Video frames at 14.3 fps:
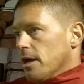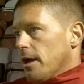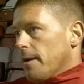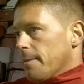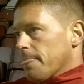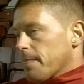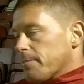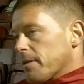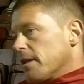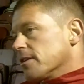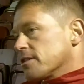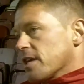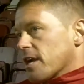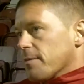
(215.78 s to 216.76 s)
But
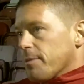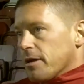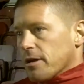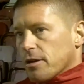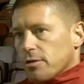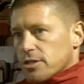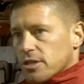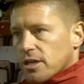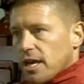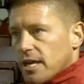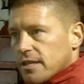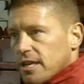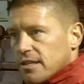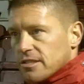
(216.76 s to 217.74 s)
then the second part of the question,
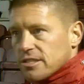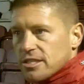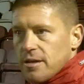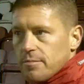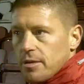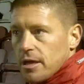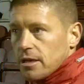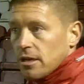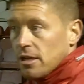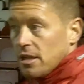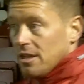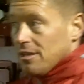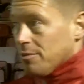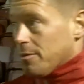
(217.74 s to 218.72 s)
going down to 10 men,
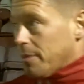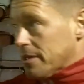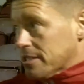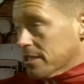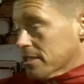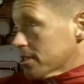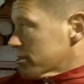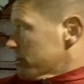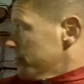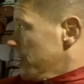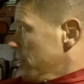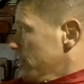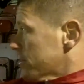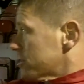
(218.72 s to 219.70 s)
we basically said to
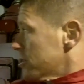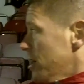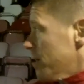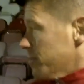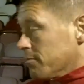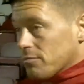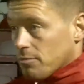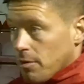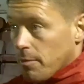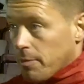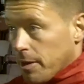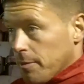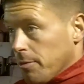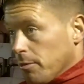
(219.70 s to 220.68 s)
them at half-time,
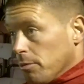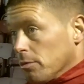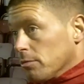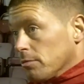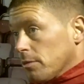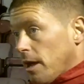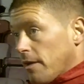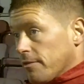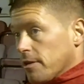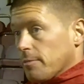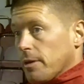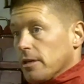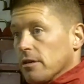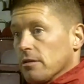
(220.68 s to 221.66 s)
but people will have
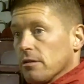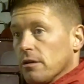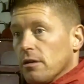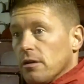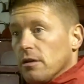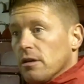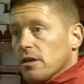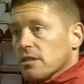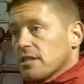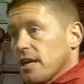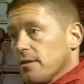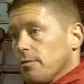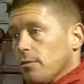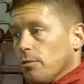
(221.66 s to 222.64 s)
an opinion and
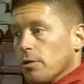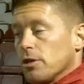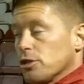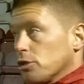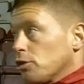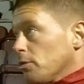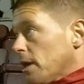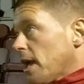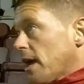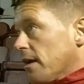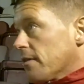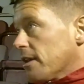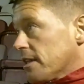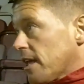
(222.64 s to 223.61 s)
say, well, what you should do
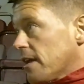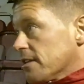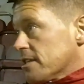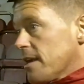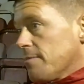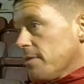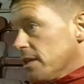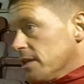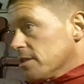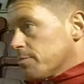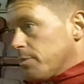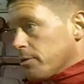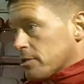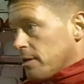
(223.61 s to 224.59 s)
now, they're down to 10 men,
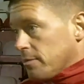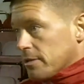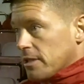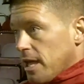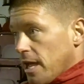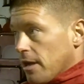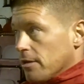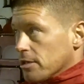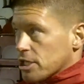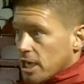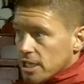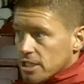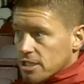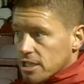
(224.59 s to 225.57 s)
is put someone there and
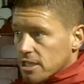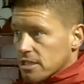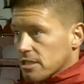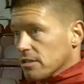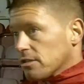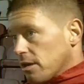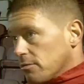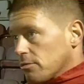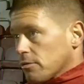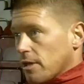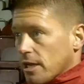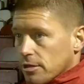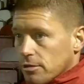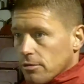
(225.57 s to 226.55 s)
change this, and don't
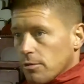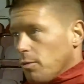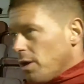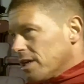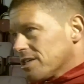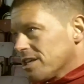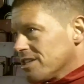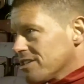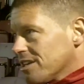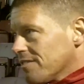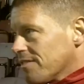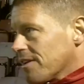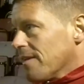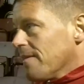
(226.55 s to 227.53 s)
do that and do that. Why change
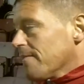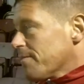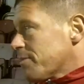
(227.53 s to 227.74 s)
anything?